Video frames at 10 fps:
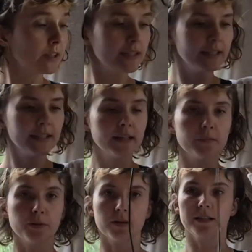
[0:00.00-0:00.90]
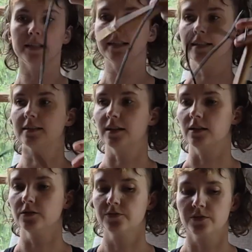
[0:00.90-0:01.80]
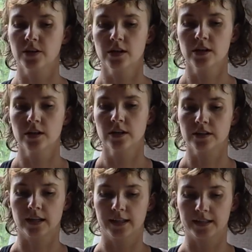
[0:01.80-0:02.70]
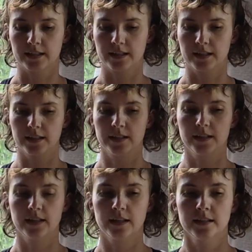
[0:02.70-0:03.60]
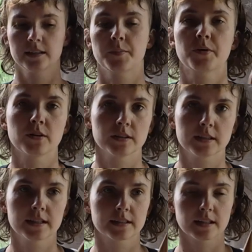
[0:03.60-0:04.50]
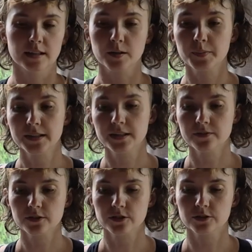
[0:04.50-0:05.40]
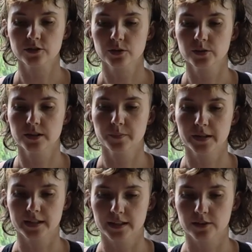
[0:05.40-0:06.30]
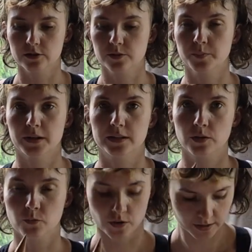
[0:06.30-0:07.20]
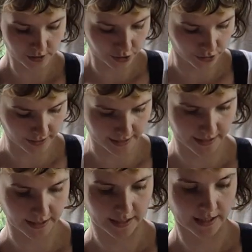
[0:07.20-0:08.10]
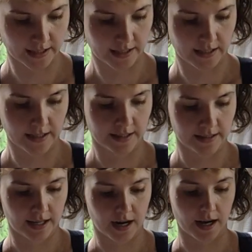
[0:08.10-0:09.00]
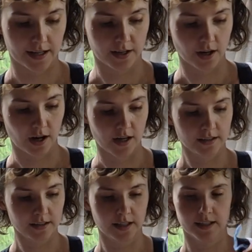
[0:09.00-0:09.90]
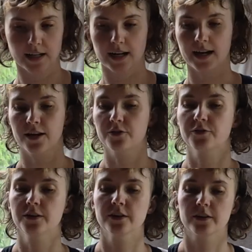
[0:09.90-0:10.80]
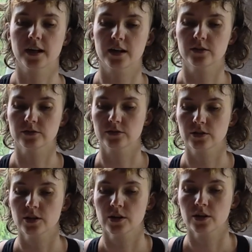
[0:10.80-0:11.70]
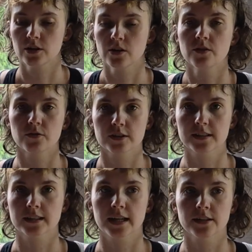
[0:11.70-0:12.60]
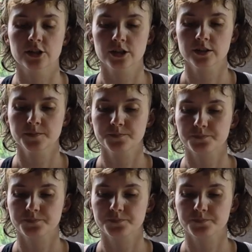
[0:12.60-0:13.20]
the knitting and purling itself, like the purl is a little bit difficult to do with the big needles, but the one trick that I got, that I kind of figured out for the tension,